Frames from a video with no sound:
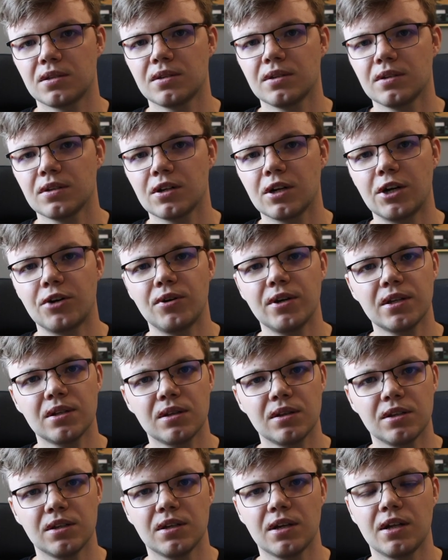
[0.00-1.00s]

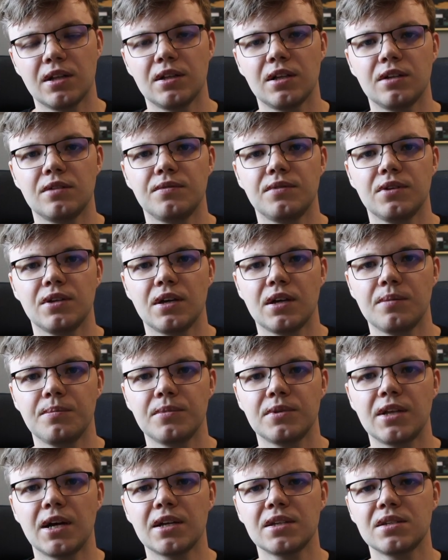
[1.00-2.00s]
Currently, LLVM
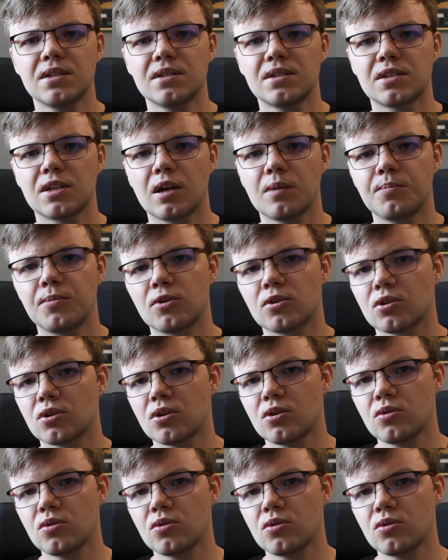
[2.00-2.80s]
doesn't support code